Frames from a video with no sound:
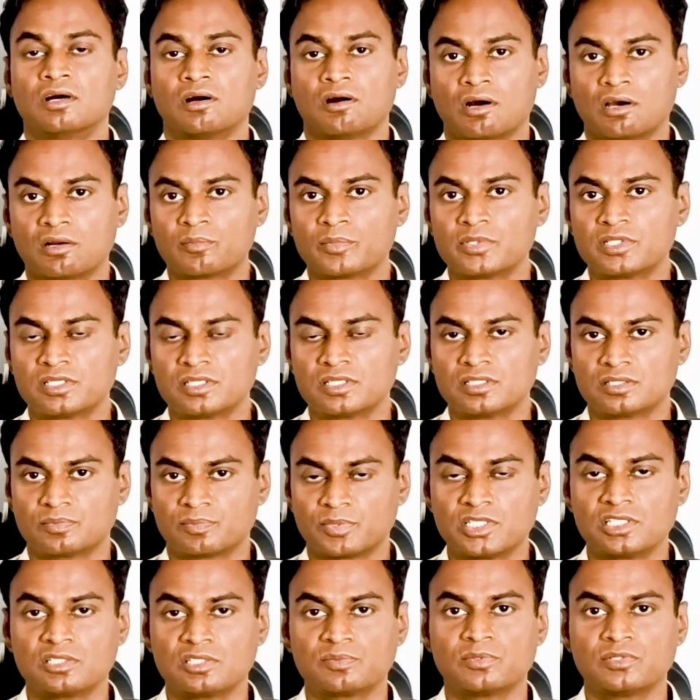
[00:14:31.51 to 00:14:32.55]
Hormesis
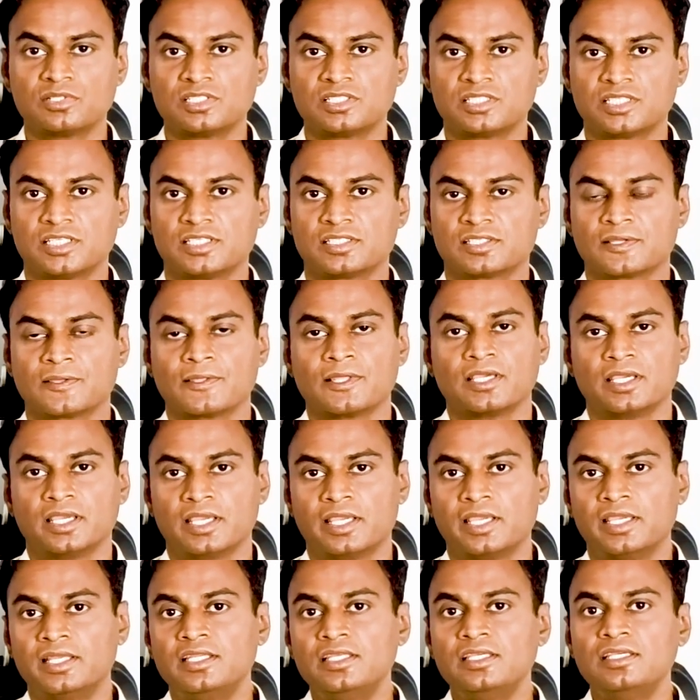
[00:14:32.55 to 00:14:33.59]
principle says,
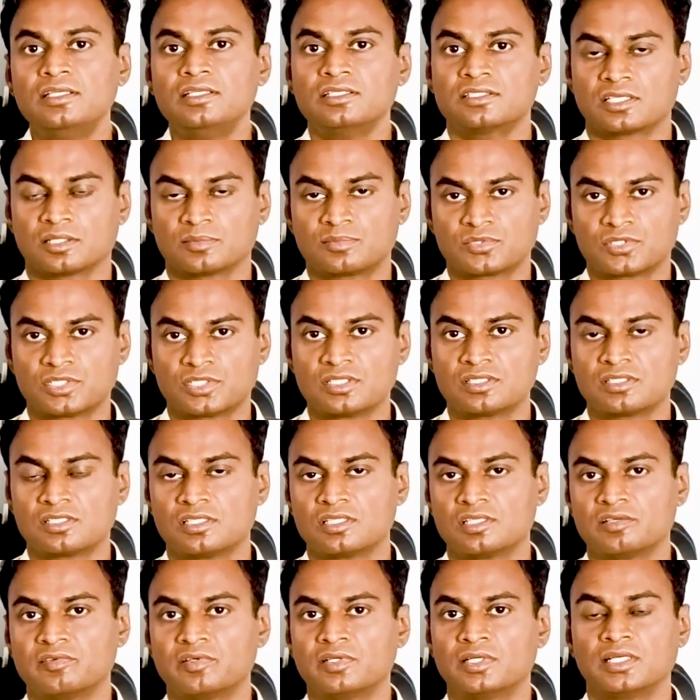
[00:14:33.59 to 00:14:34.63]
any substance in
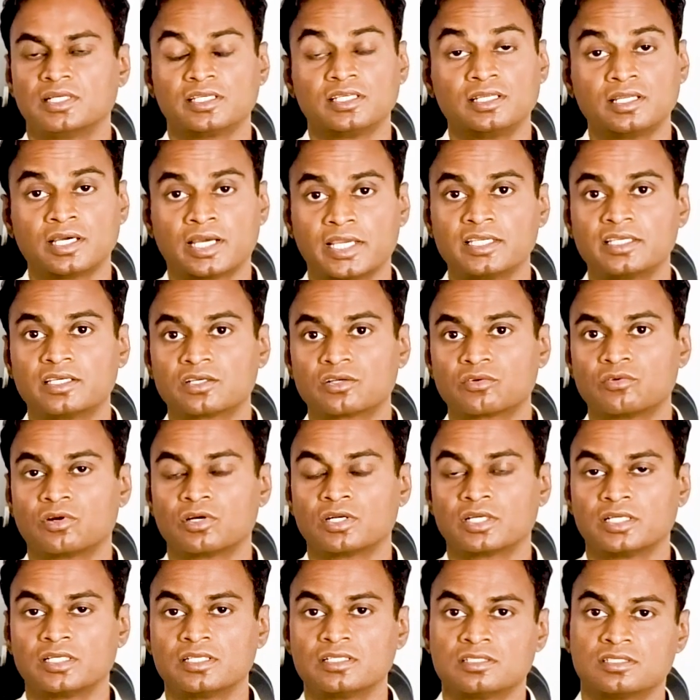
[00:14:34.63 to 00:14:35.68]
the world in higher
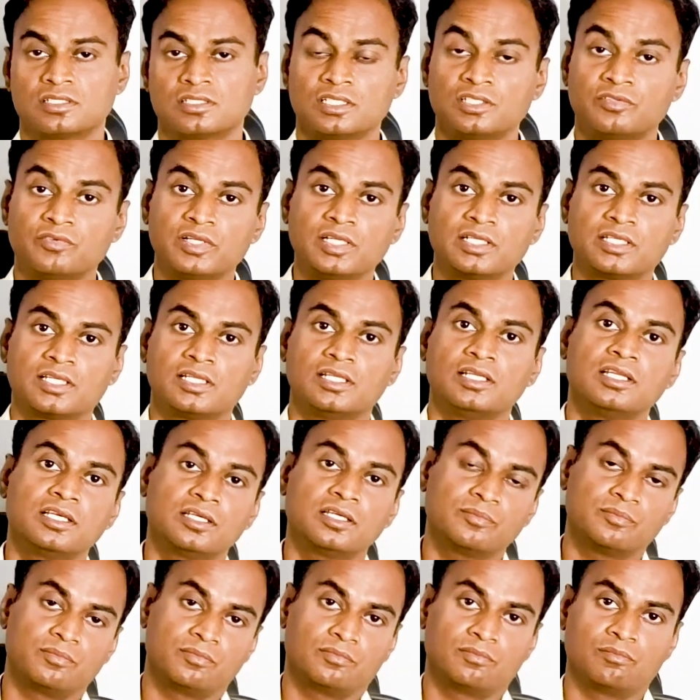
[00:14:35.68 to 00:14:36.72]
quantities, it will kill
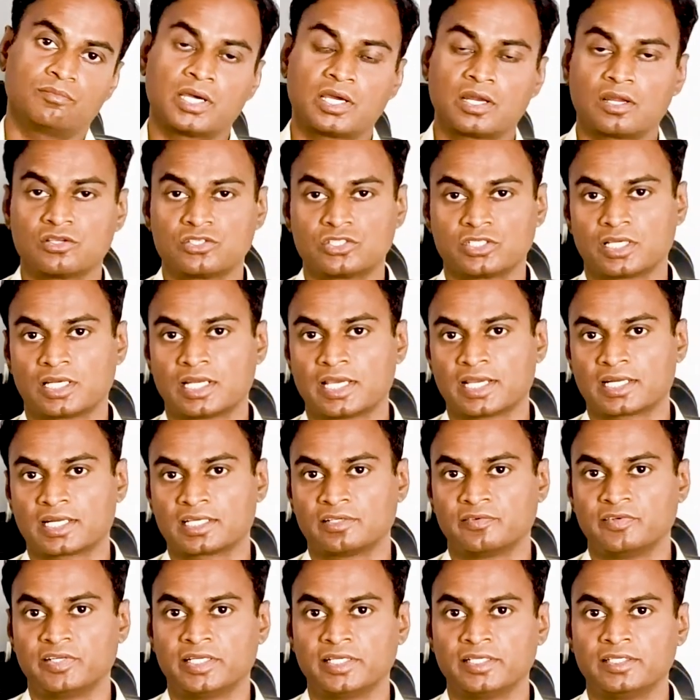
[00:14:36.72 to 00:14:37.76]
a biological
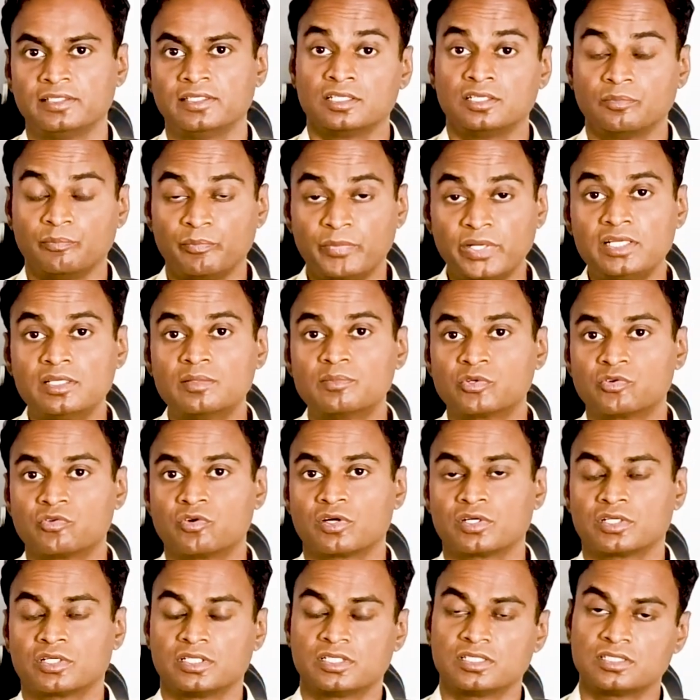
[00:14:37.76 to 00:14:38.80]
activity. In medium
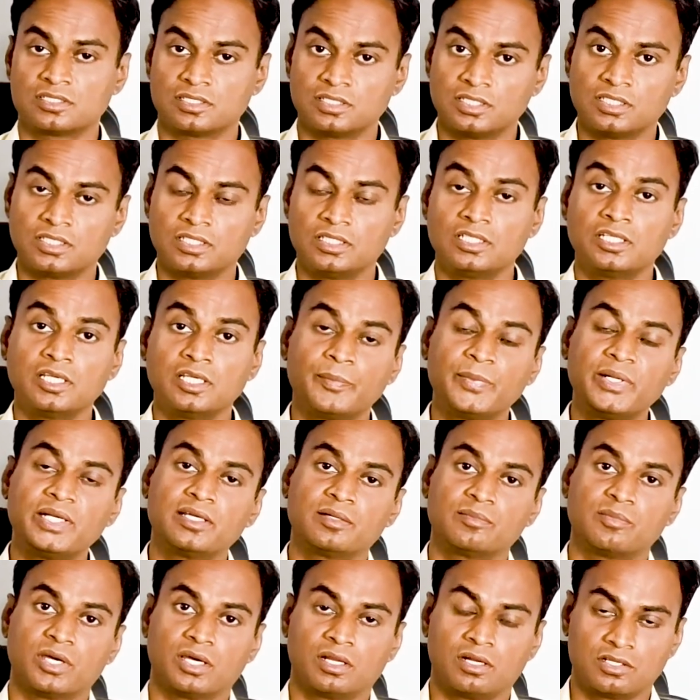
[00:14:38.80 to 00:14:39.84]
quantities, it inhibit a
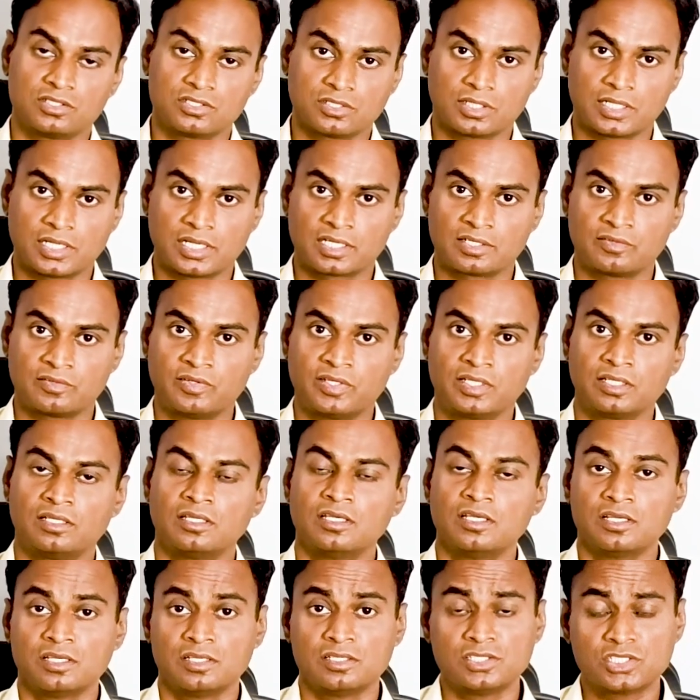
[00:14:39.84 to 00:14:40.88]
biological activity.
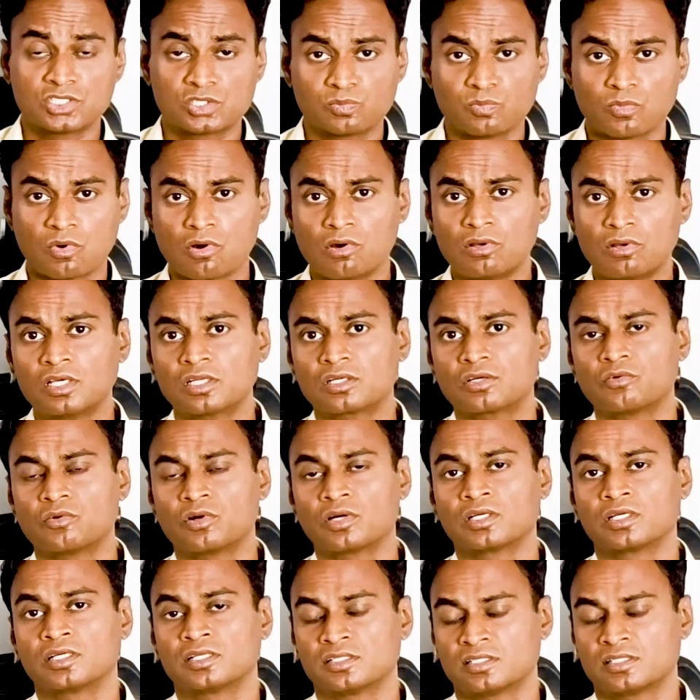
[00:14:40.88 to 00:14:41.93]
In smaller
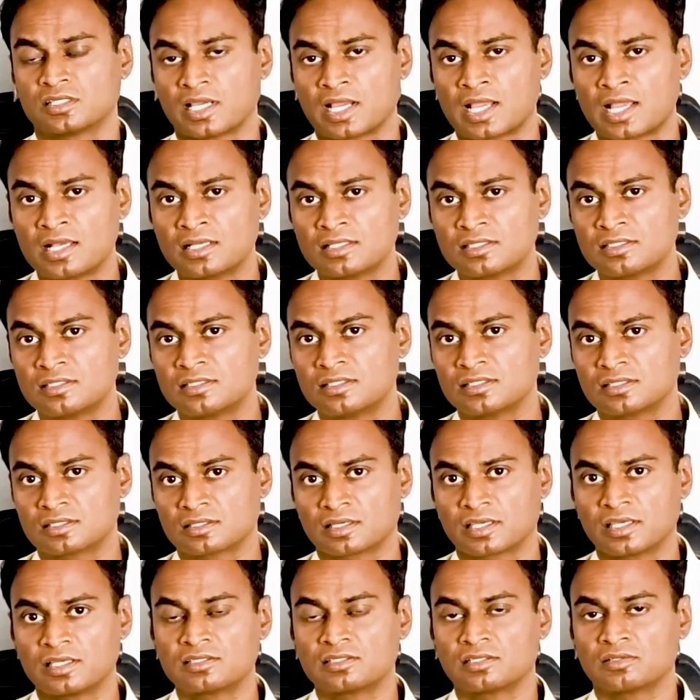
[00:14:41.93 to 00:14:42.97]
quantities, as in this
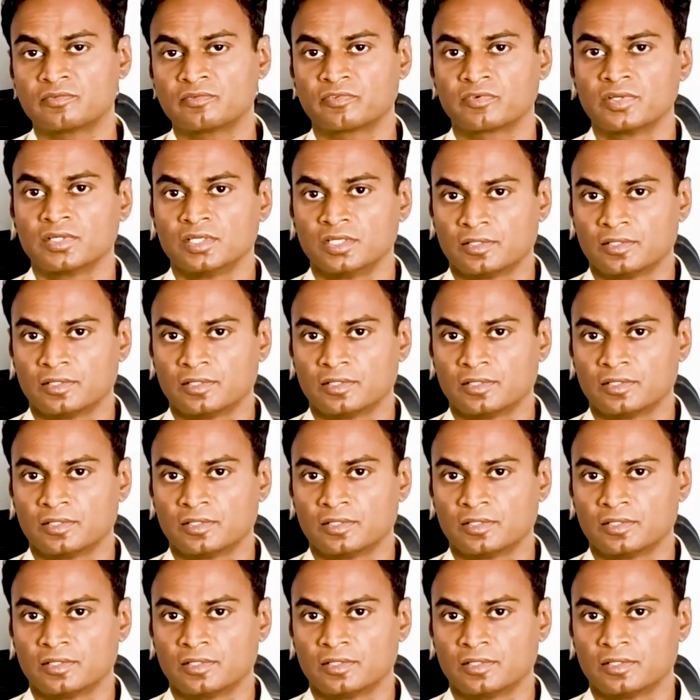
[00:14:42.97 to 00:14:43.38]
case of